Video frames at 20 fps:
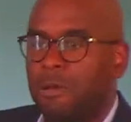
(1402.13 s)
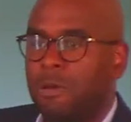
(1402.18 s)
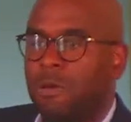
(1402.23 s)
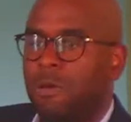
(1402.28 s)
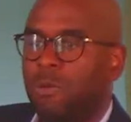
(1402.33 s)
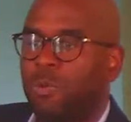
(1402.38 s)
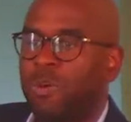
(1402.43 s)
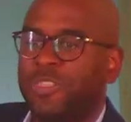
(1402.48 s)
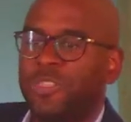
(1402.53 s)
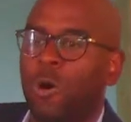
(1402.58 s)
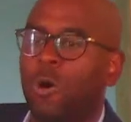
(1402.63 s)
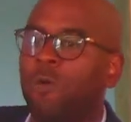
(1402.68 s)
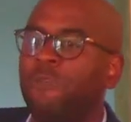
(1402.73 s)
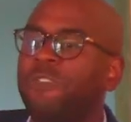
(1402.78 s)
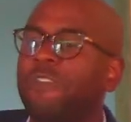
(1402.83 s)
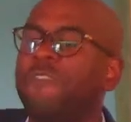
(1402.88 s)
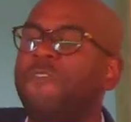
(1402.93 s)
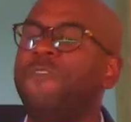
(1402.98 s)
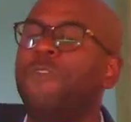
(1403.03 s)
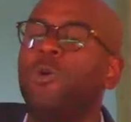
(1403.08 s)
with
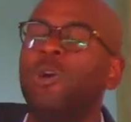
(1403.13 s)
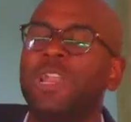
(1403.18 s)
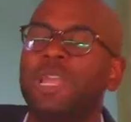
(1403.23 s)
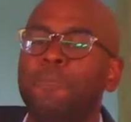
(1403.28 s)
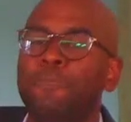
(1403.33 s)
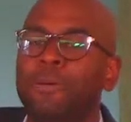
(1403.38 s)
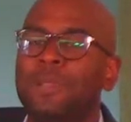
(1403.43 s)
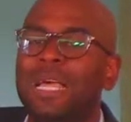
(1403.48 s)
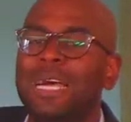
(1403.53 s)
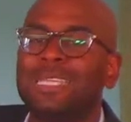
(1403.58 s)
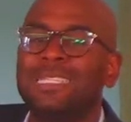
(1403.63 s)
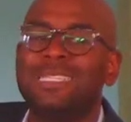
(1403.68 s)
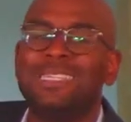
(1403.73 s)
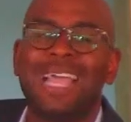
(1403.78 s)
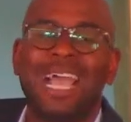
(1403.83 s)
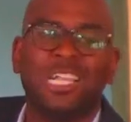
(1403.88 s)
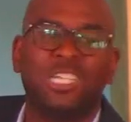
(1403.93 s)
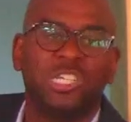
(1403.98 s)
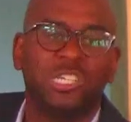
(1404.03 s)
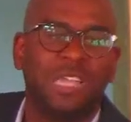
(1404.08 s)
over 40 plus
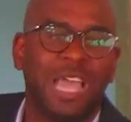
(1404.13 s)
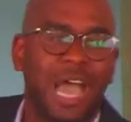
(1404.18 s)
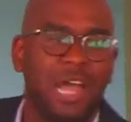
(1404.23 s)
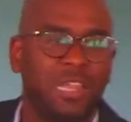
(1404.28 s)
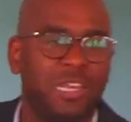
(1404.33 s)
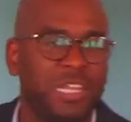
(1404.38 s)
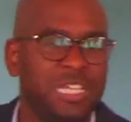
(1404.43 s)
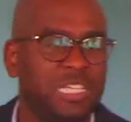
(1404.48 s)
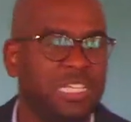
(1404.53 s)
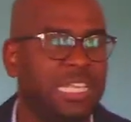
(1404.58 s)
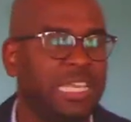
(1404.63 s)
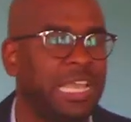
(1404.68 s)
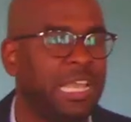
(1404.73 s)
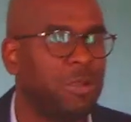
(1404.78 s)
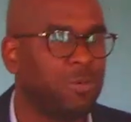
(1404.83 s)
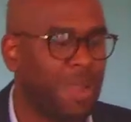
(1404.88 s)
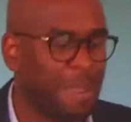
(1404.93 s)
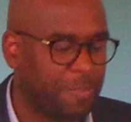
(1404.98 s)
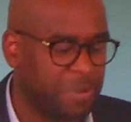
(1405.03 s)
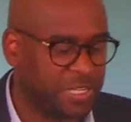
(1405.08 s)
nationalities here
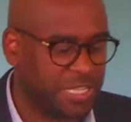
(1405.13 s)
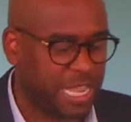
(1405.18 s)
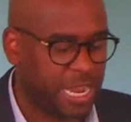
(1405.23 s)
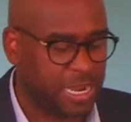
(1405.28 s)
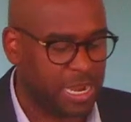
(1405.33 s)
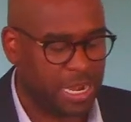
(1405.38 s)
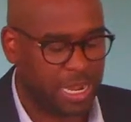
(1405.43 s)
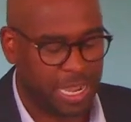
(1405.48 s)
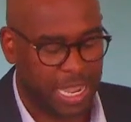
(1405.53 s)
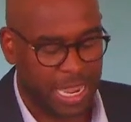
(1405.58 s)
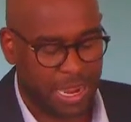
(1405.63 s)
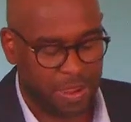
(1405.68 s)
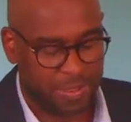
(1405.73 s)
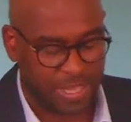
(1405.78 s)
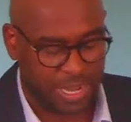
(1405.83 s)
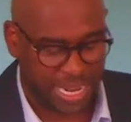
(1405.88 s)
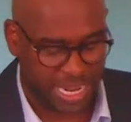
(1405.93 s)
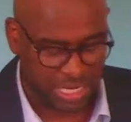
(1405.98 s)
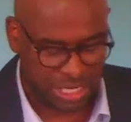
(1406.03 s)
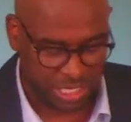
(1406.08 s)
represented here in the
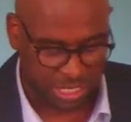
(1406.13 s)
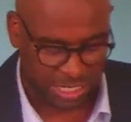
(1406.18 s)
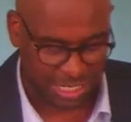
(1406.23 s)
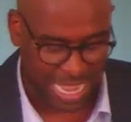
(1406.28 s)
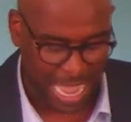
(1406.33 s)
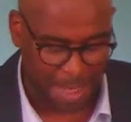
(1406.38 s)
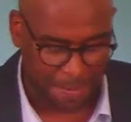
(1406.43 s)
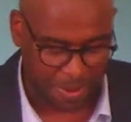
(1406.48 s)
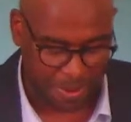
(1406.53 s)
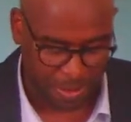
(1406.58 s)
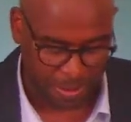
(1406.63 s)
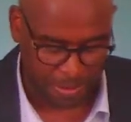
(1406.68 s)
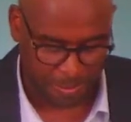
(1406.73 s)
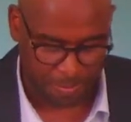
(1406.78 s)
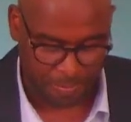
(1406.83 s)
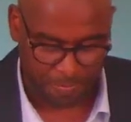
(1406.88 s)
nation's capital.